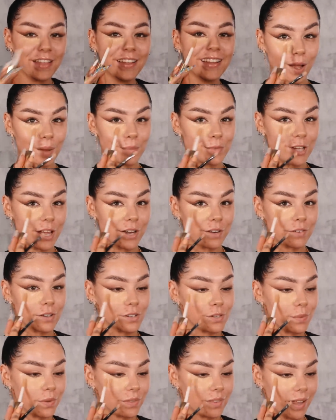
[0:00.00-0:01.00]
I'm
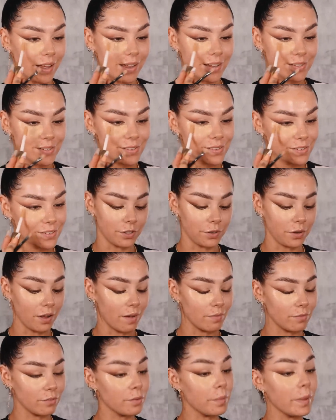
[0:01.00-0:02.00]
generous with this. Don't
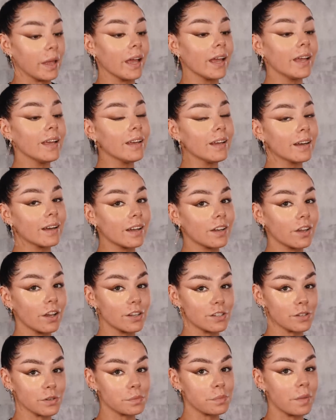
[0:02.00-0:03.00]
come for me. I know
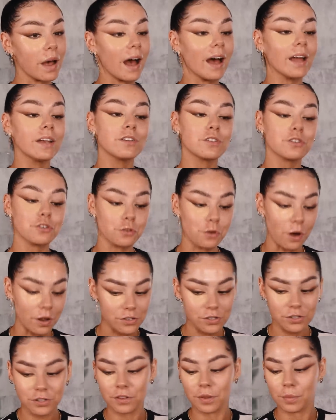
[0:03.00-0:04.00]
this looks mad.
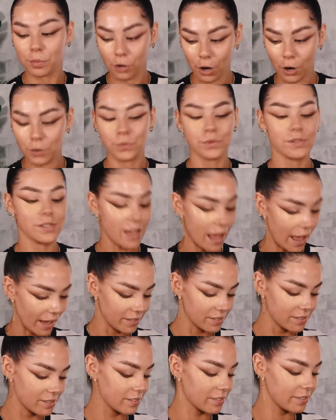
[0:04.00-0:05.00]
Trust the
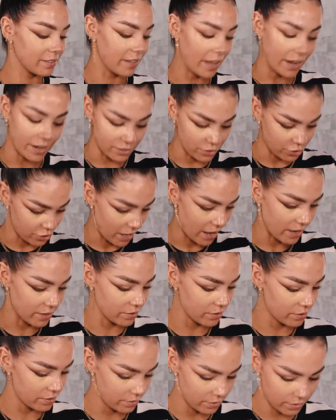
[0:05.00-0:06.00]
process. ladies and gents.